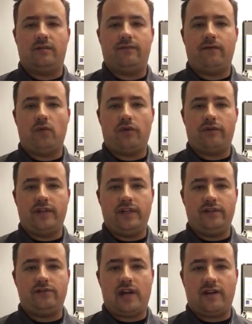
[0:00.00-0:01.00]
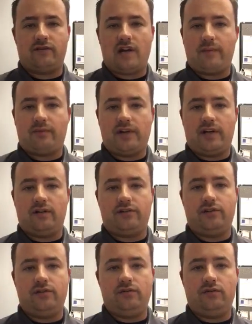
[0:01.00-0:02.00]
for the driver operator
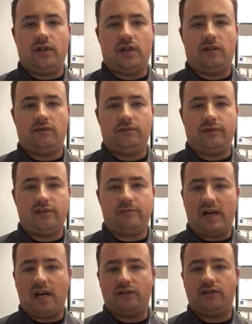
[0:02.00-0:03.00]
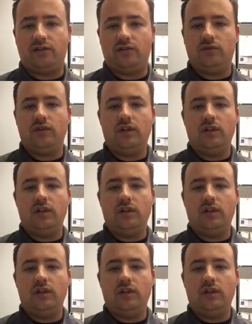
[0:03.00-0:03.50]
to respond to.